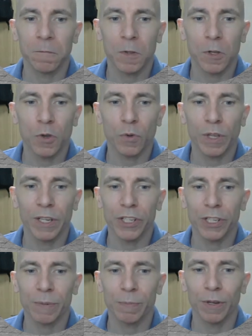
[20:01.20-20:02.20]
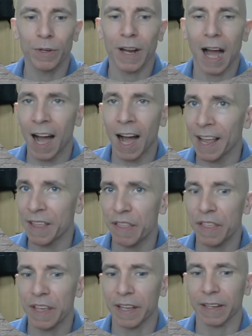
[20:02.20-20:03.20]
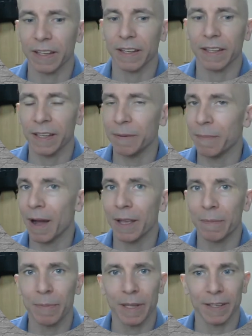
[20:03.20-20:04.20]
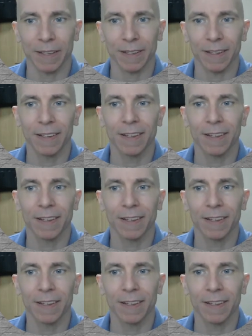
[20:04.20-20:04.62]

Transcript: you can just put I think, in my opinion.